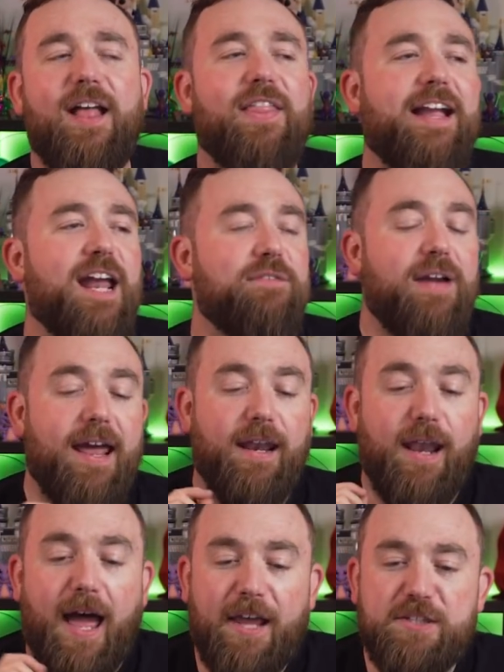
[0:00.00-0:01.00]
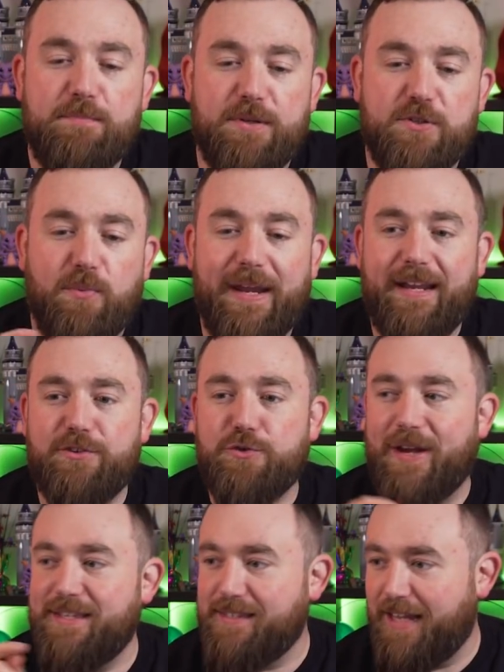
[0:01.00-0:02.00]
that kind of got lost between
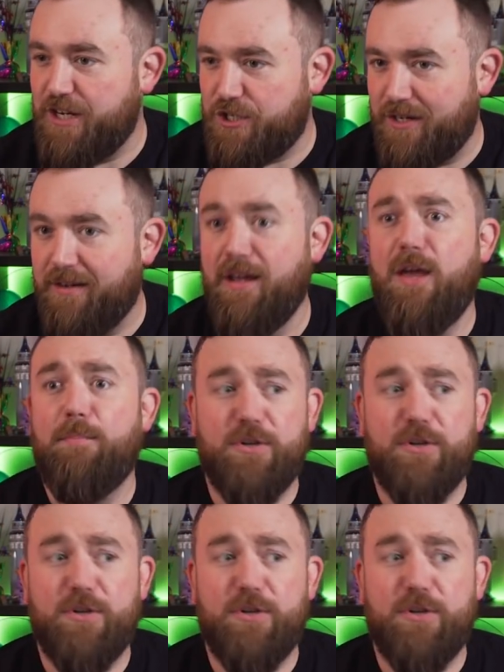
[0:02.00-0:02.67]
translations,